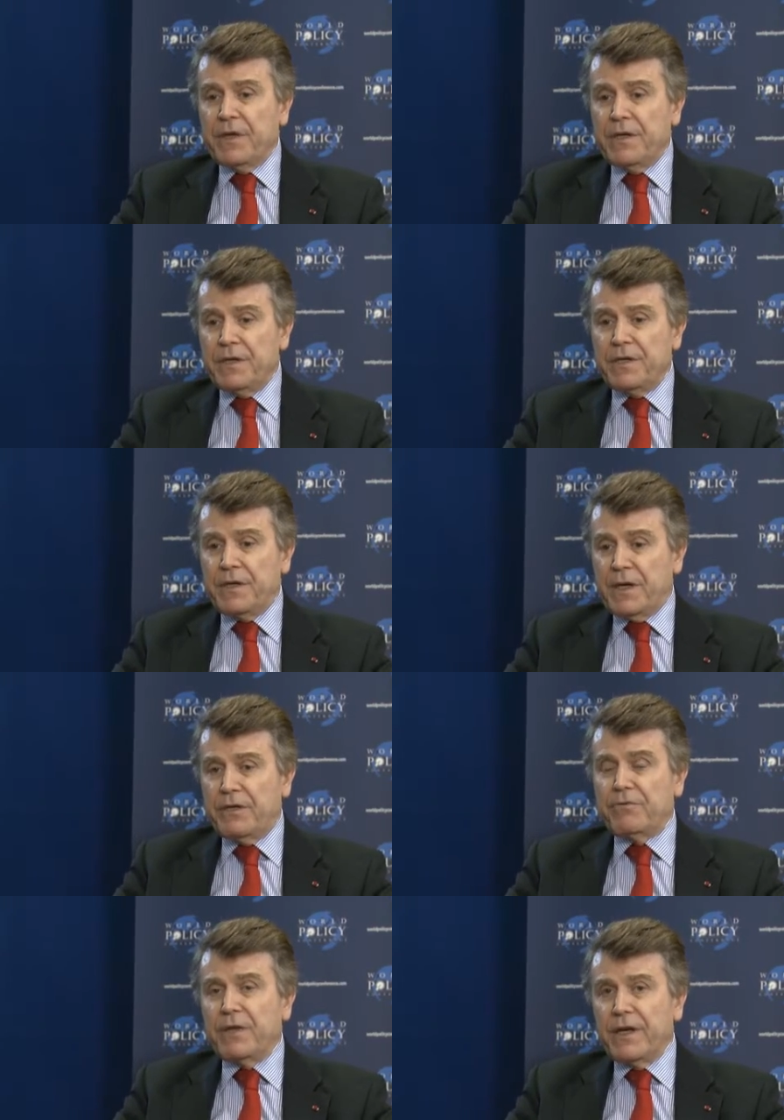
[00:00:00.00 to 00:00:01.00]
is
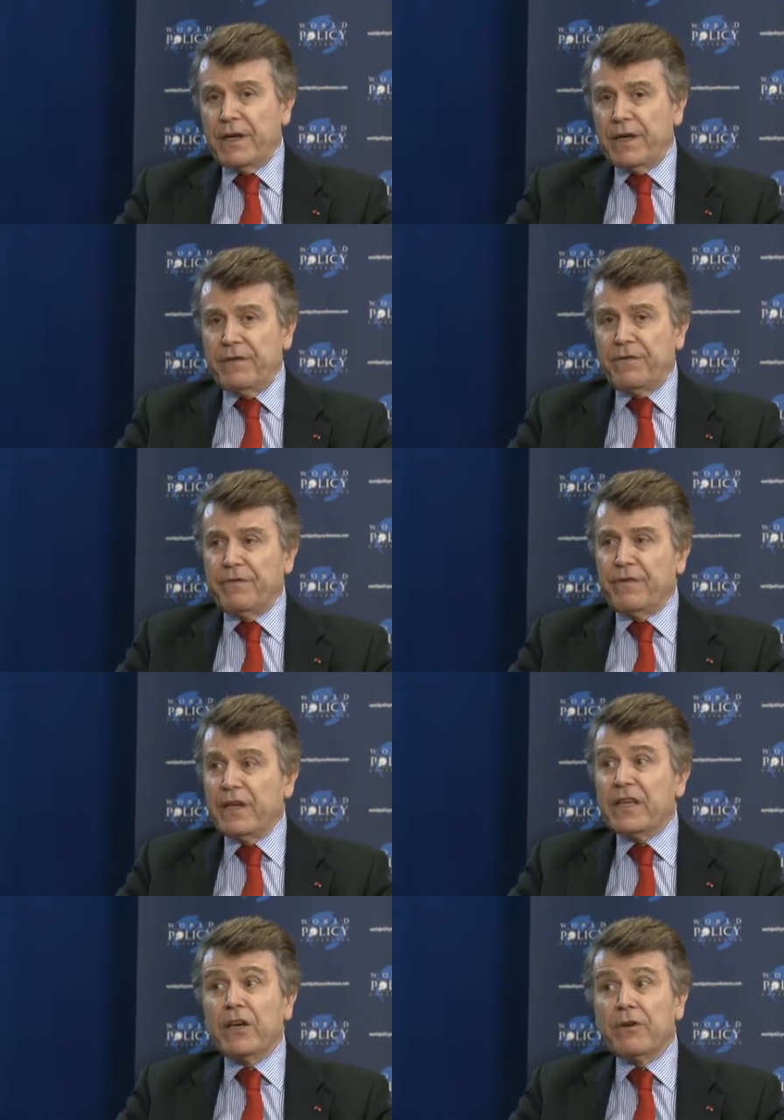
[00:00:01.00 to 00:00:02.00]
that we have
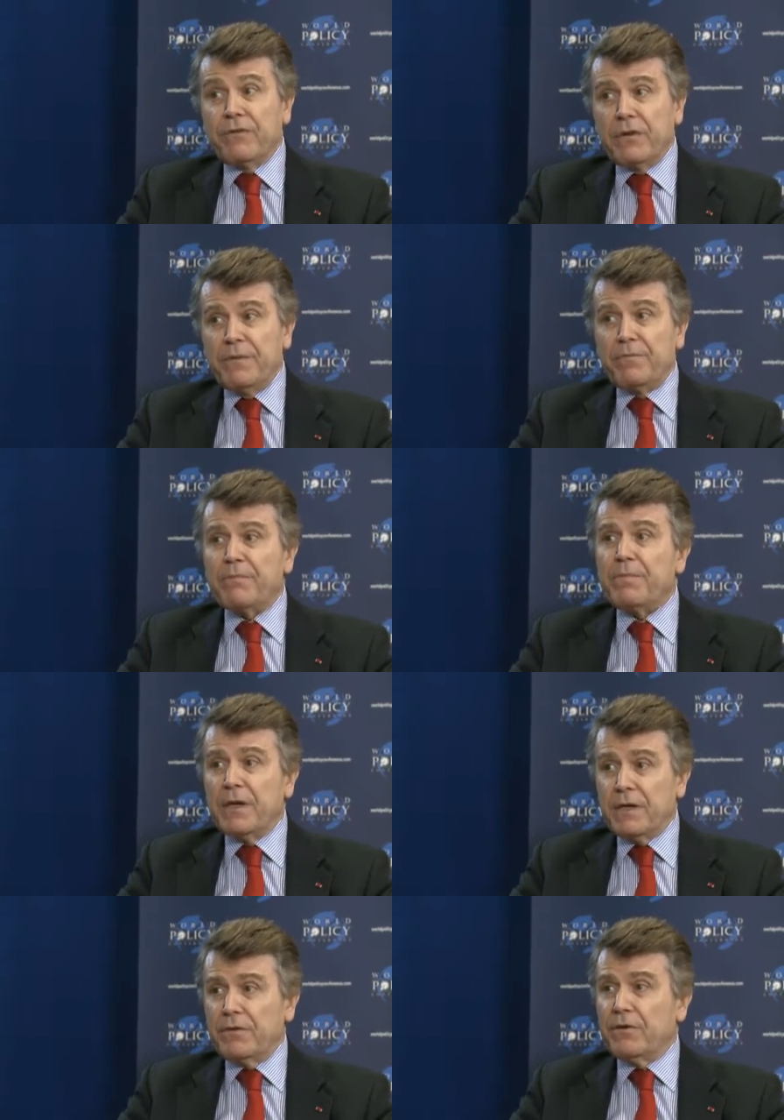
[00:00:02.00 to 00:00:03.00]
very carefully
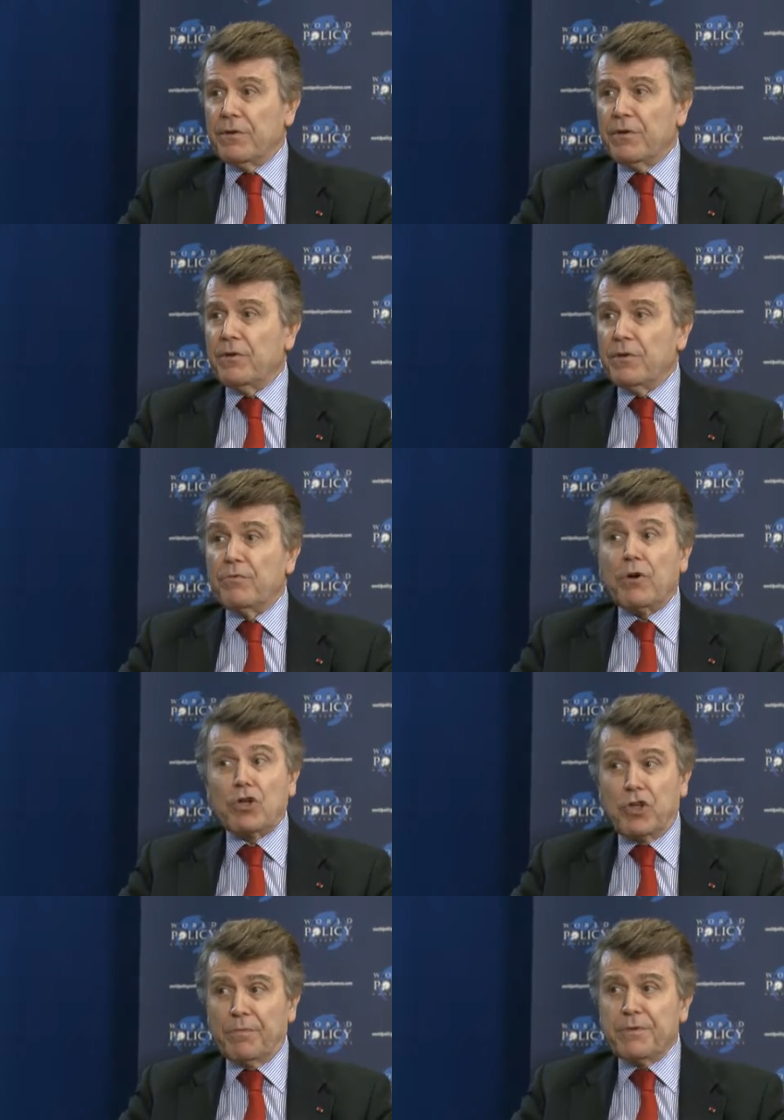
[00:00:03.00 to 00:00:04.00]
prepared the
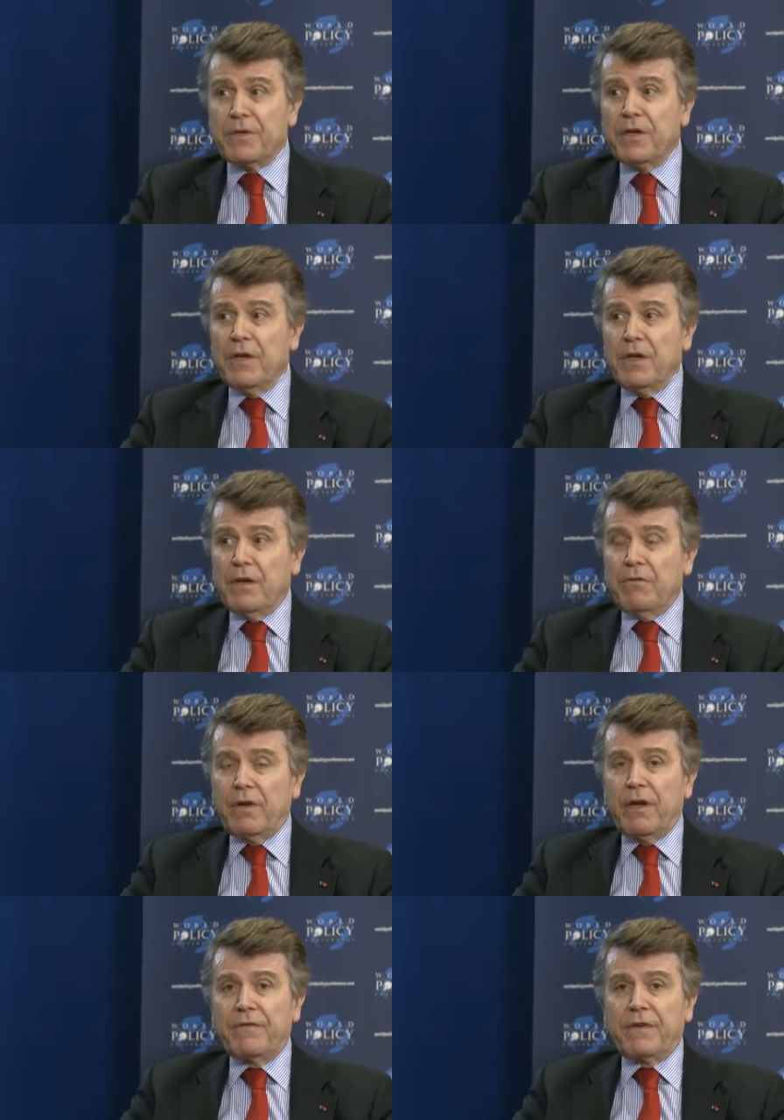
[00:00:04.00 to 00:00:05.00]
workshops.
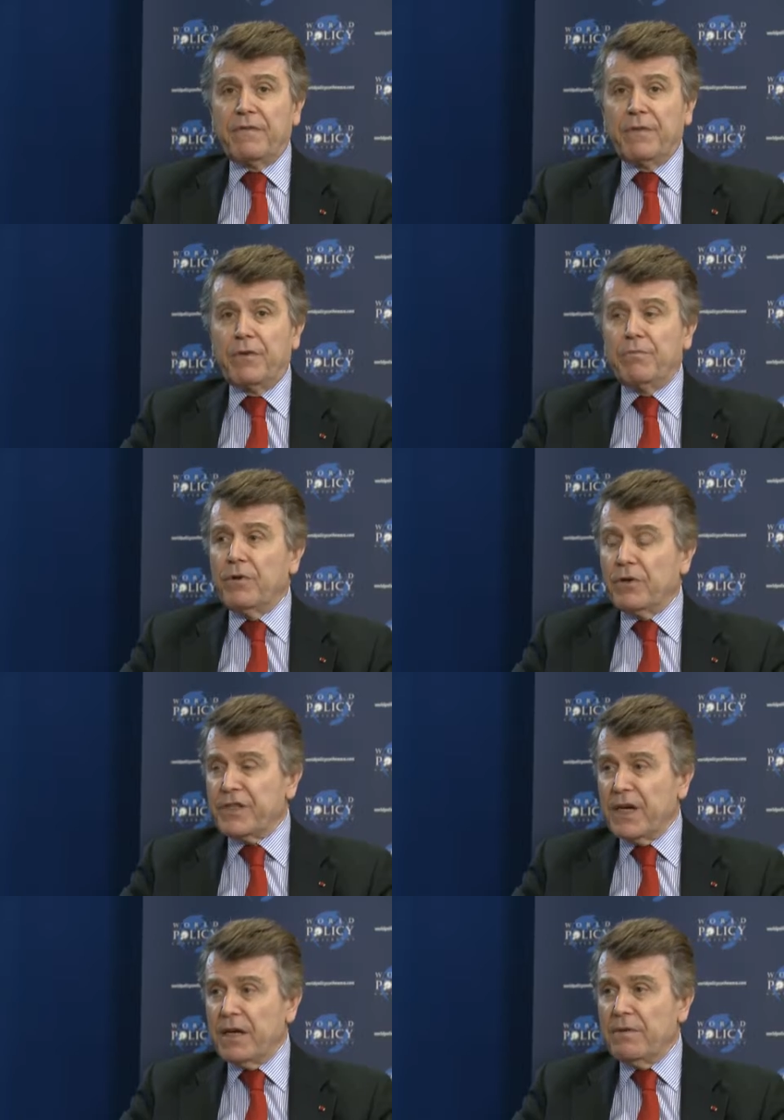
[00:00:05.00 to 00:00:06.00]
We have given them more
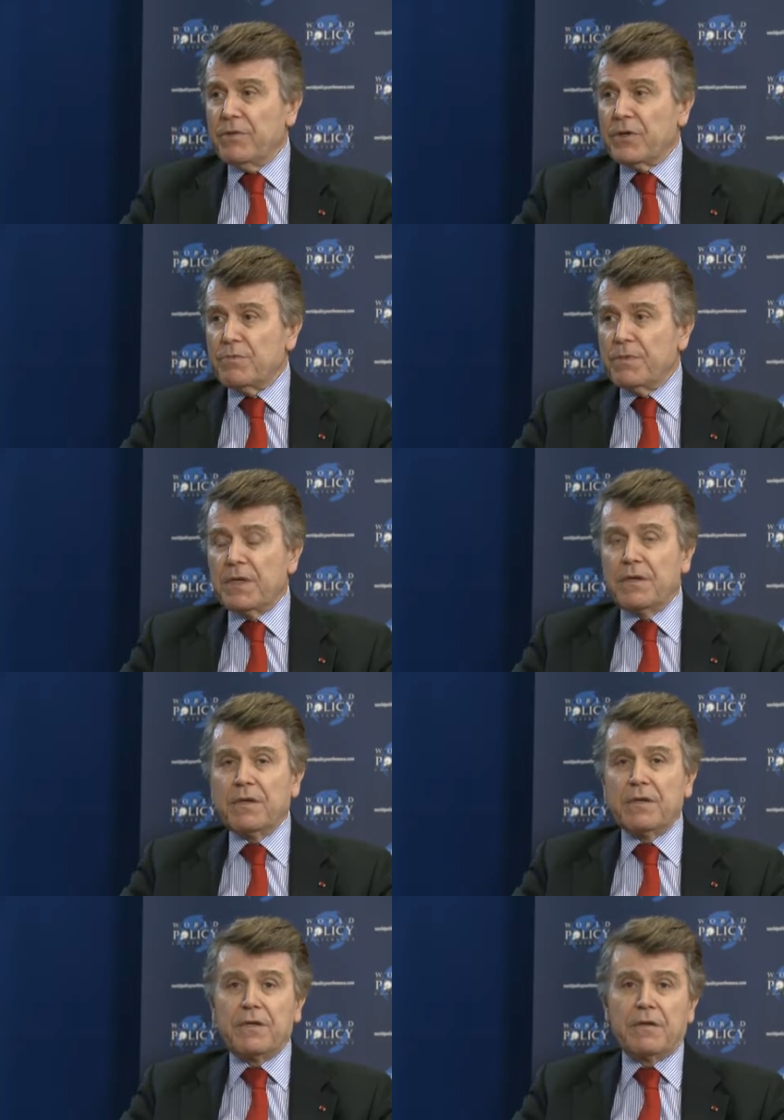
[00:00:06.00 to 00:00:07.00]
time. The
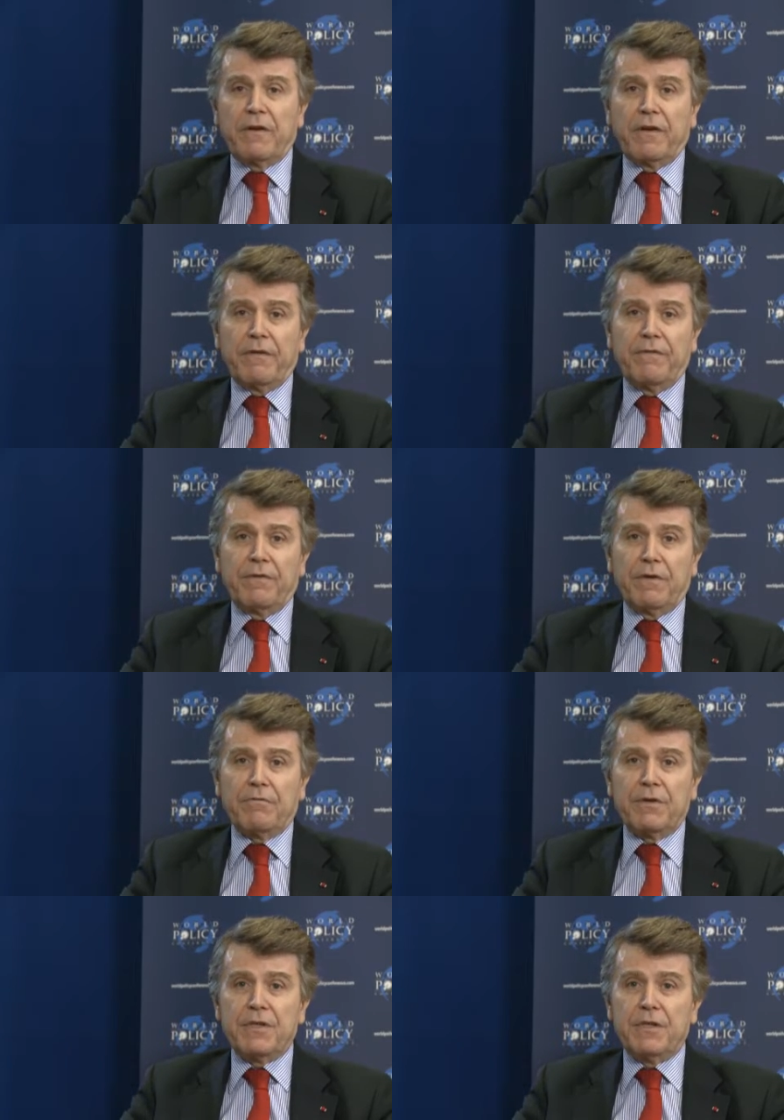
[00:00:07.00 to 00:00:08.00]
speakers have
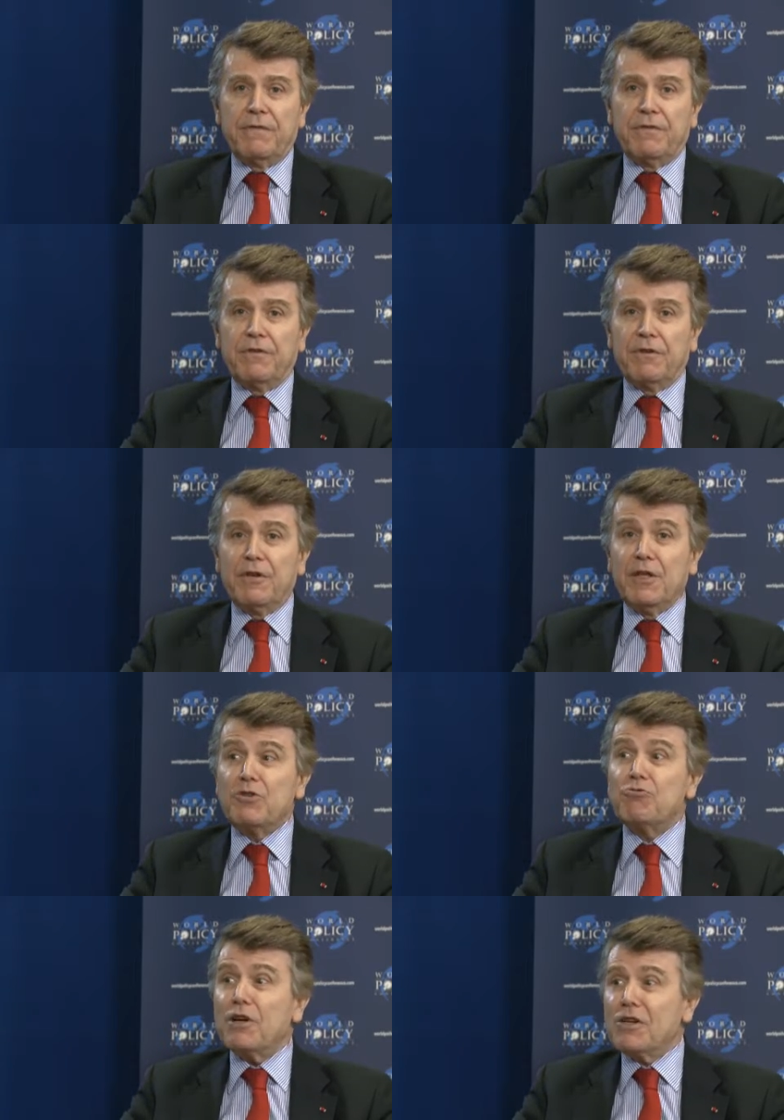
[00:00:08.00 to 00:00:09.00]
received
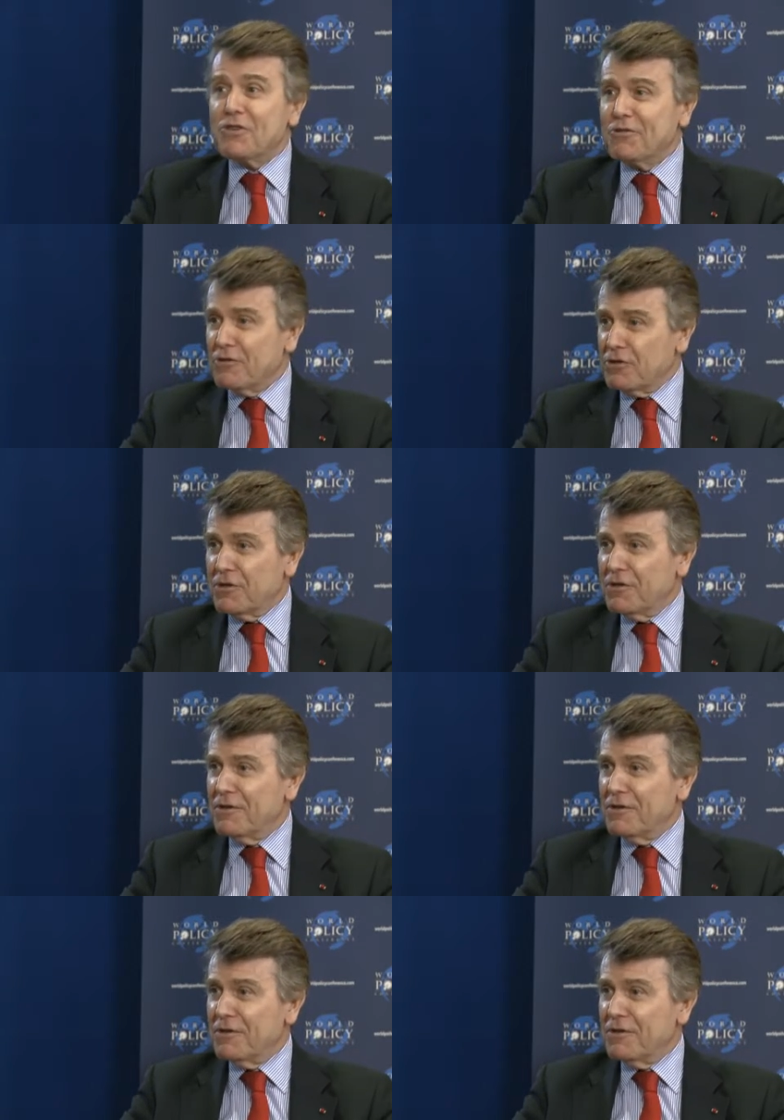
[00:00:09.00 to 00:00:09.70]
instructions